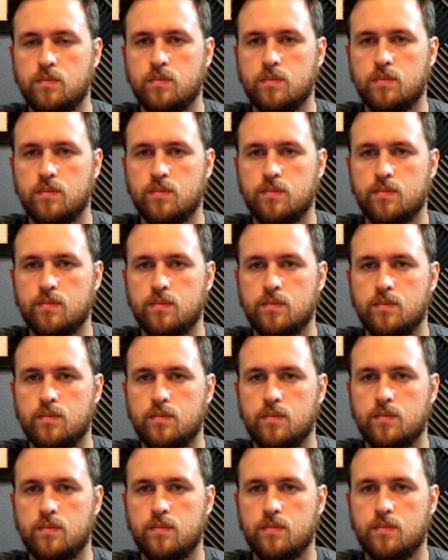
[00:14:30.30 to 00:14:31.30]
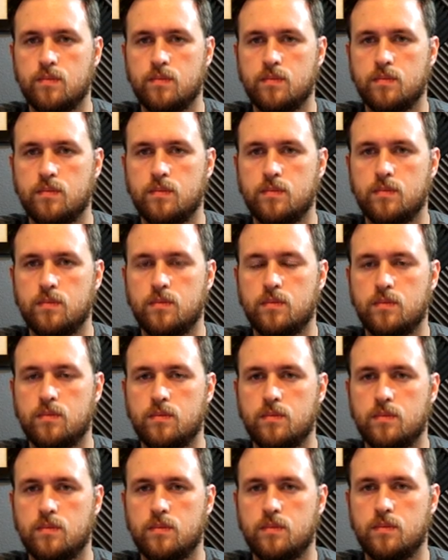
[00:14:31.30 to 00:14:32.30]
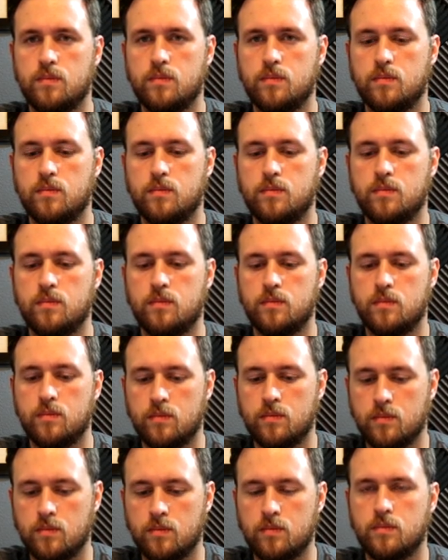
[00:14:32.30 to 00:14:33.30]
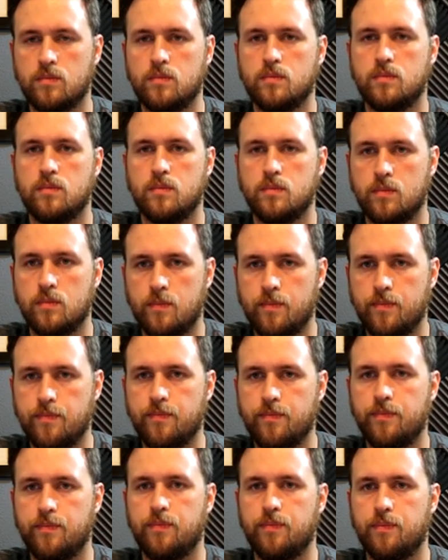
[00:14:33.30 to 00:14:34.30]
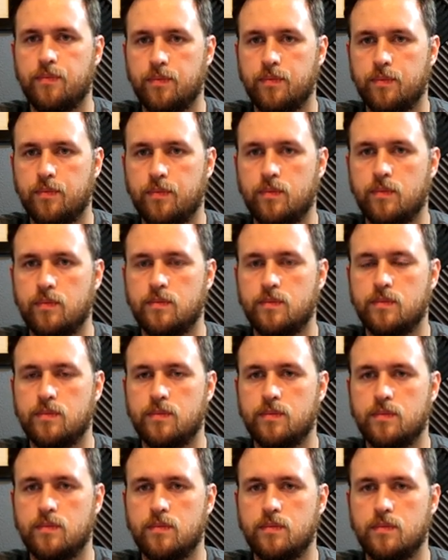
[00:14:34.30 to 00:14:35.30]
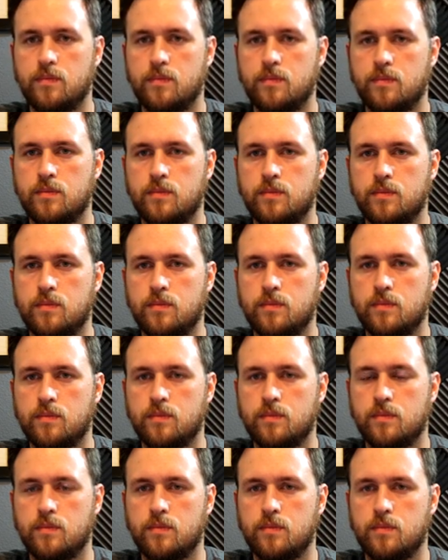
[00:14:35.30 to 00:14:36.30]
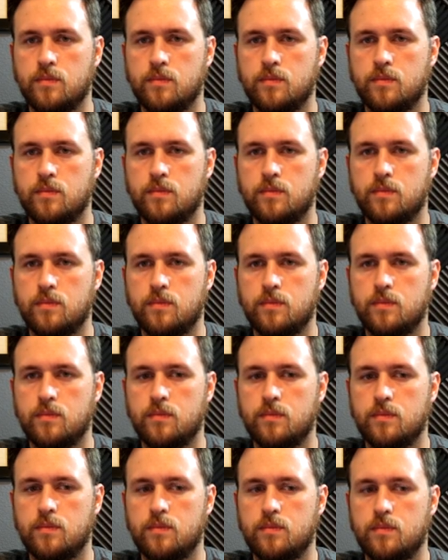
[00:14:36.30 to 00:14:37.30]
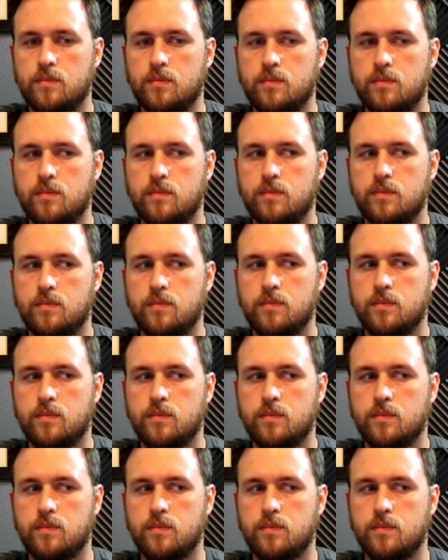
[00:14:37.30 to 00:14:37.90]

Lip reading: (silent)